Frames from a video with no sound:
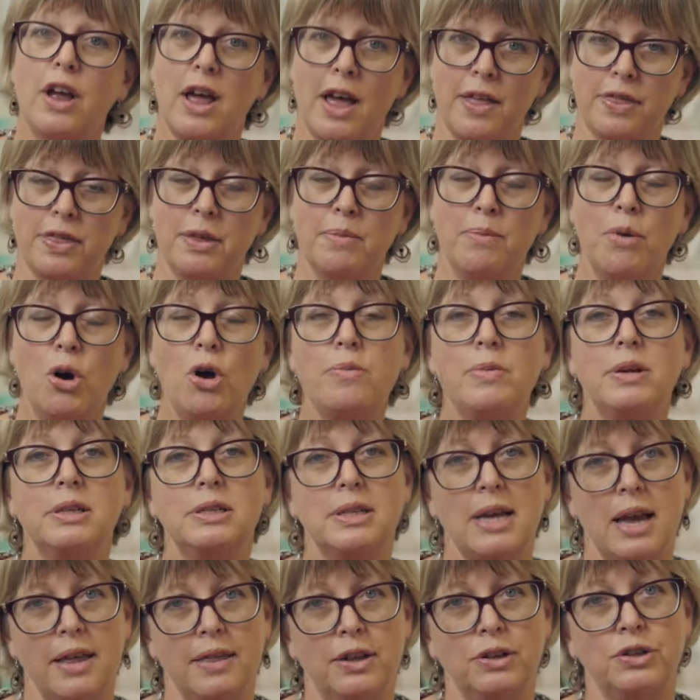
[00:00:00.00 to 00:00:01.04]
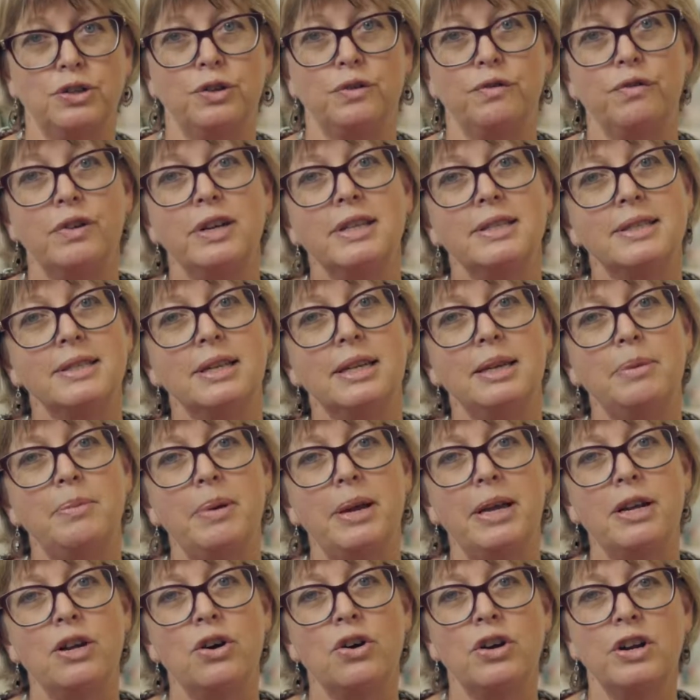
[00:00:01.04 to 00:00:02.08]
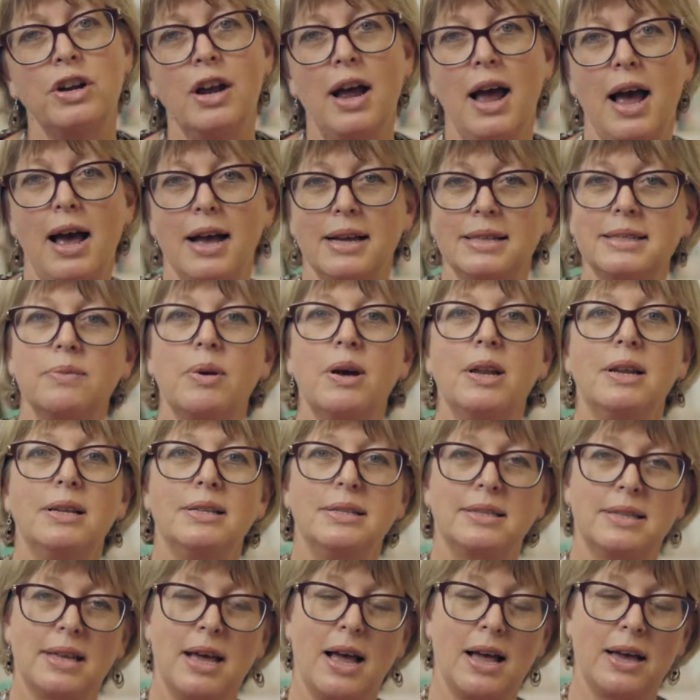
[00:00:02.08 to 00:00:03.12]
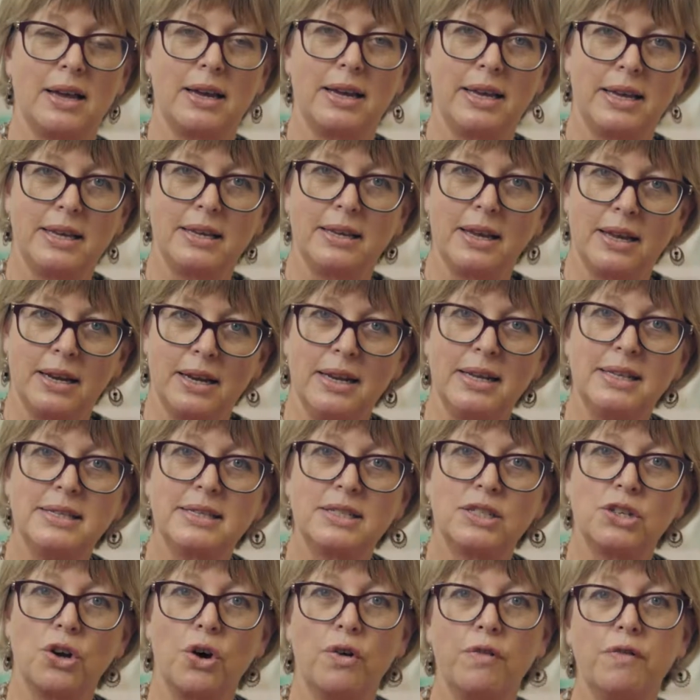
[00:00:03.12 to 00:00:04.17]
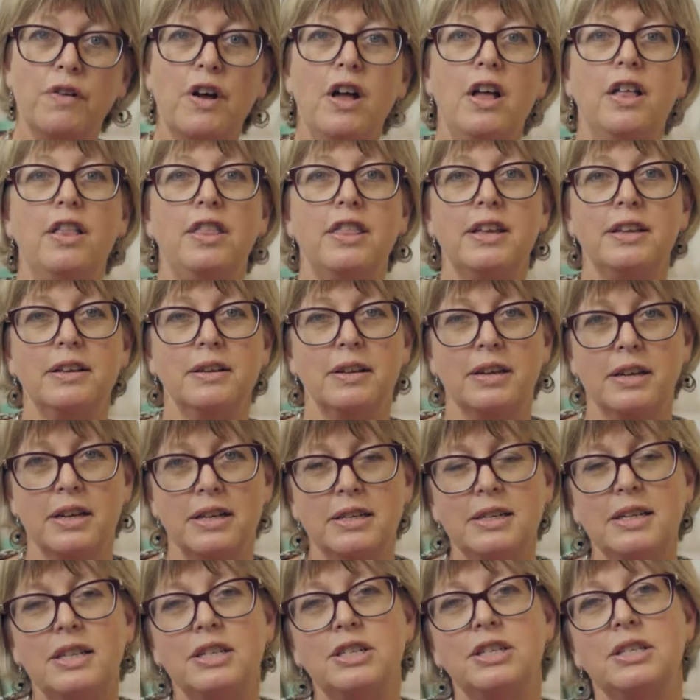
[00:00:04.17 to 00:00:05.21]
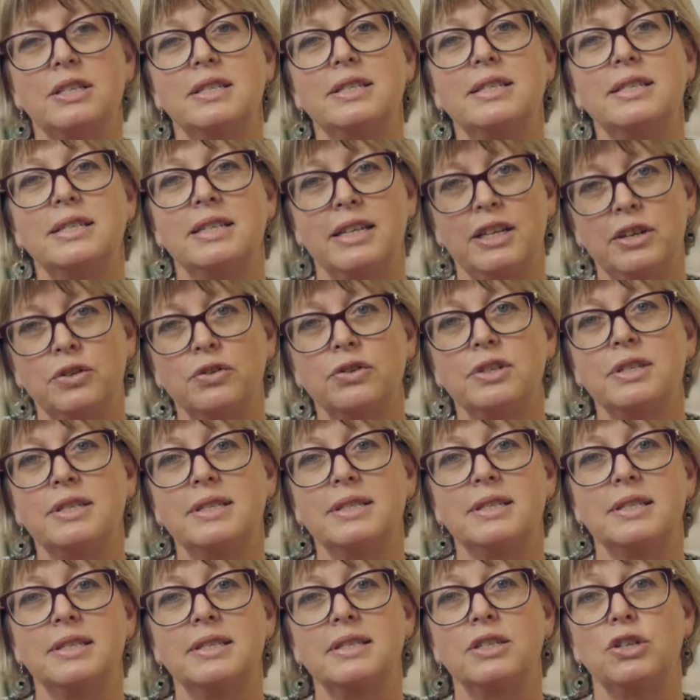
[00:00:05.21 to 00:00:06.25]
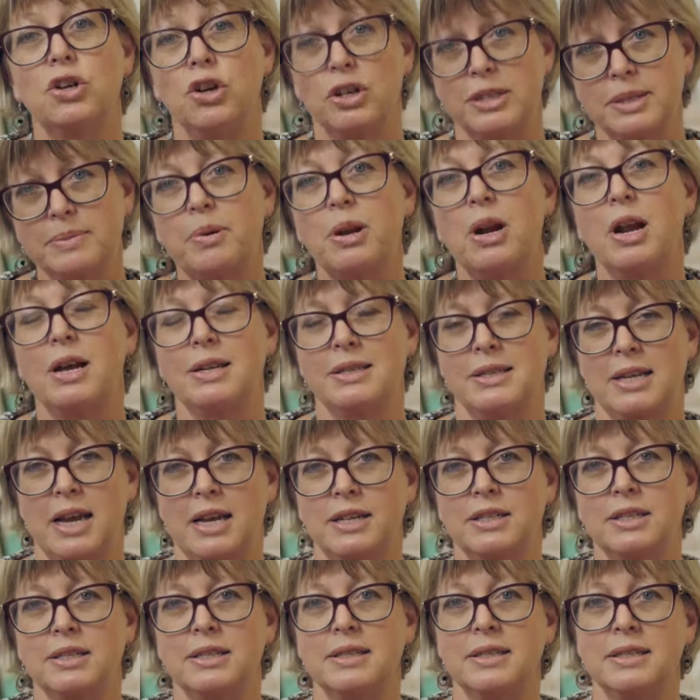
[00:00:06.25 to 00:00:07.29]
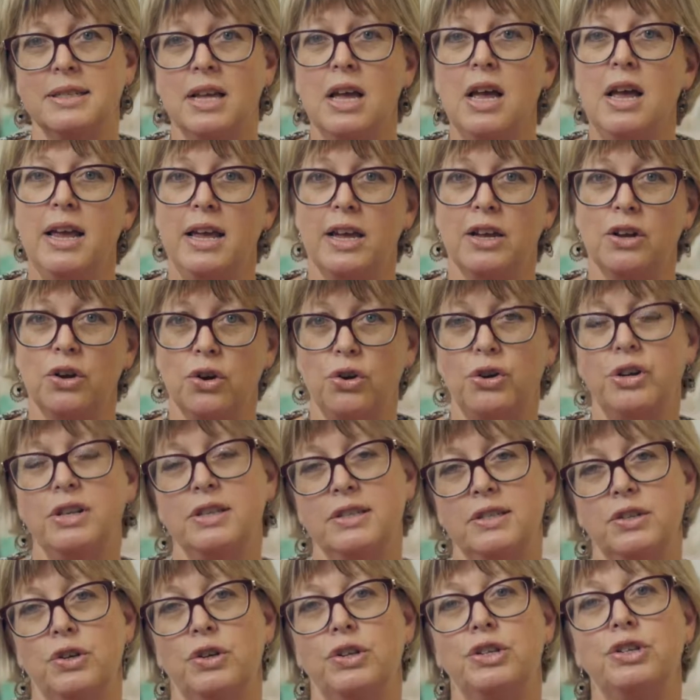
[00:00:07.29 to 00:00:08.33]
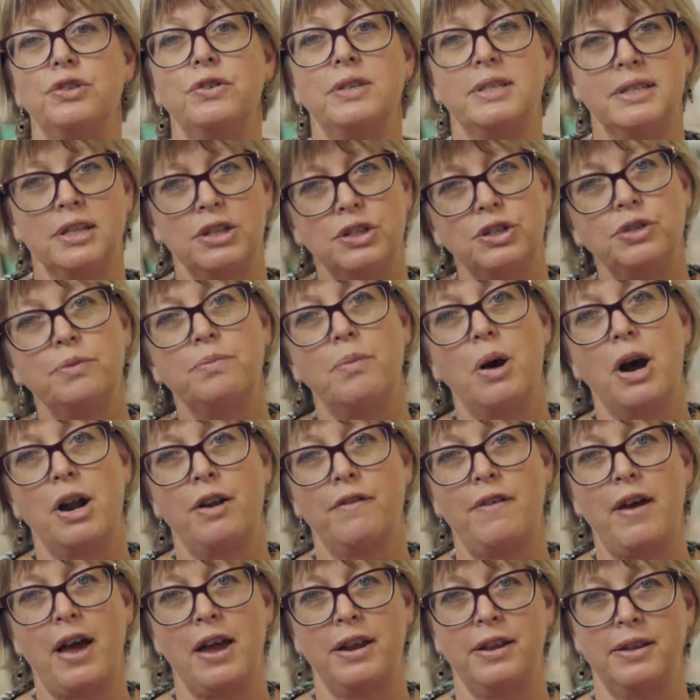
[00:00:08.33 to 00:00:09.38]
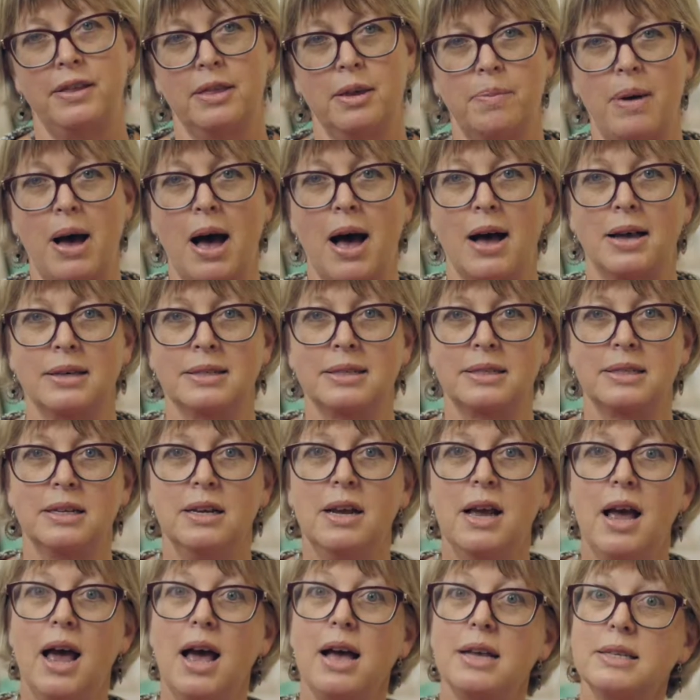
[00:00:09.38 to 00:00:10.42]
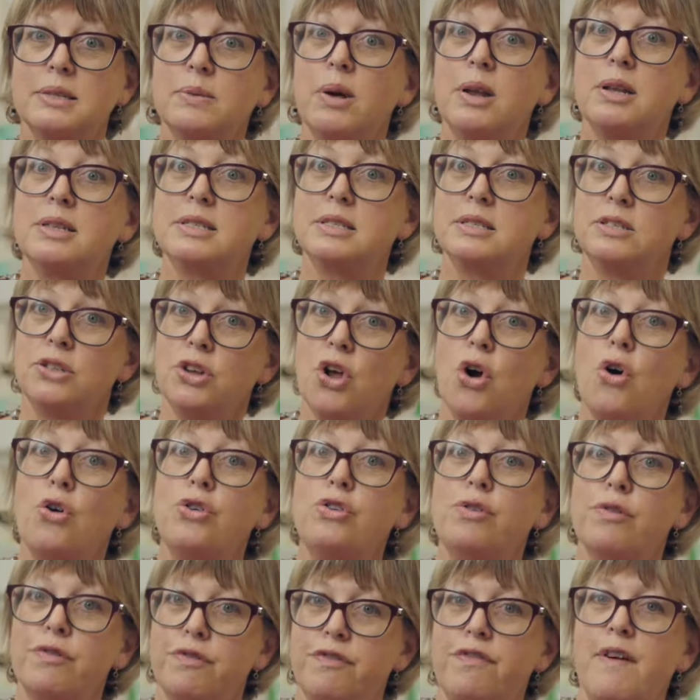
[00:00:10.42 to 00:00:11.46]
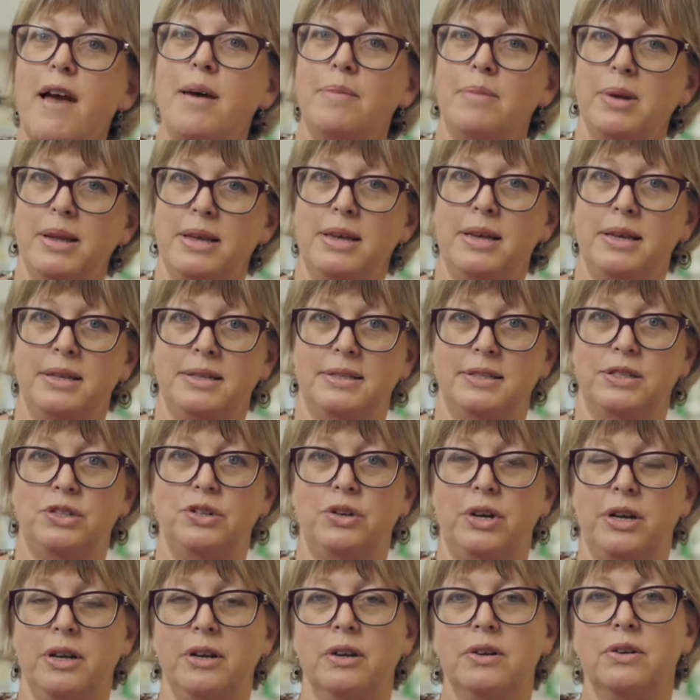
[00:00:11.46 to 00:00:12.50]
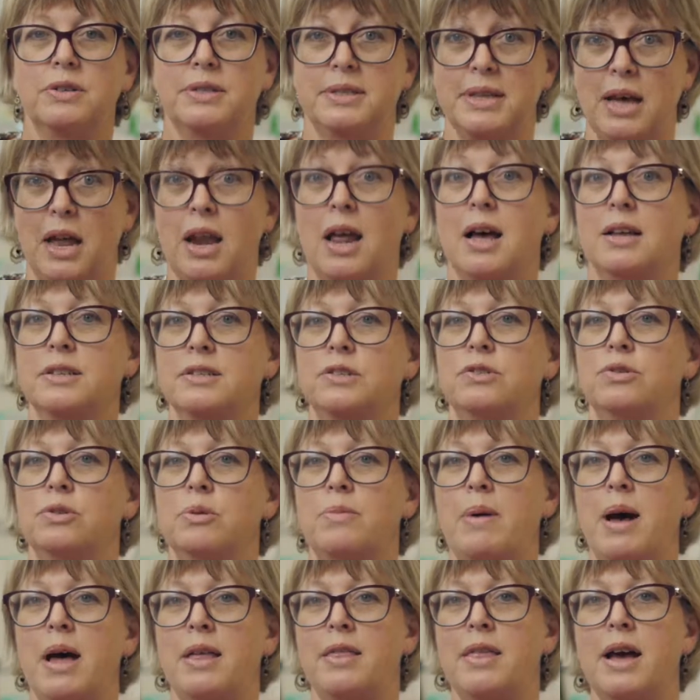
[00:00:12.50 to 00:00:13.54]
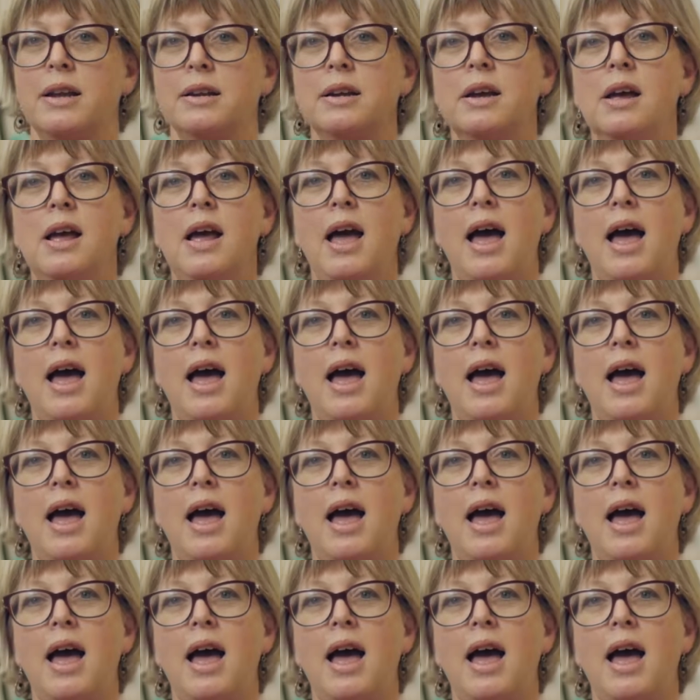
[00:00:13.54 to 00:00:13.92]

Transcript: at the moment and that you've recently been on, as well as a list of the conditions and illnesses and hospitalisations, including surgeries that you might have had in the past, as well as know your family history, because they'll ask you about that.